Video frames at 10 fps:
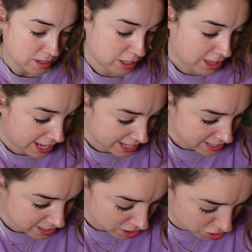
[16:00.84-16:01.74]
So that
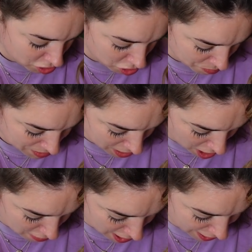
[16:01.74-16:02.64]
is the new
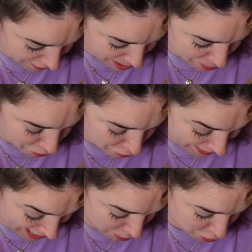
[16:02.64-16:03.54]
mascara, available
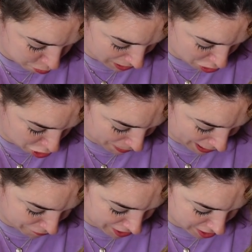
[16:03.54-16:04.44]
now,
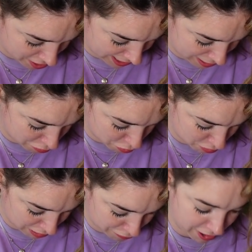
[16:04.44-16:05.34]
£22 vegan and
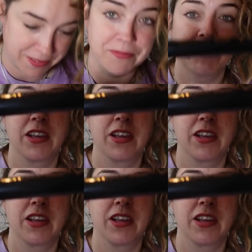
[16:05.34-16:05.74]
cruelty-free.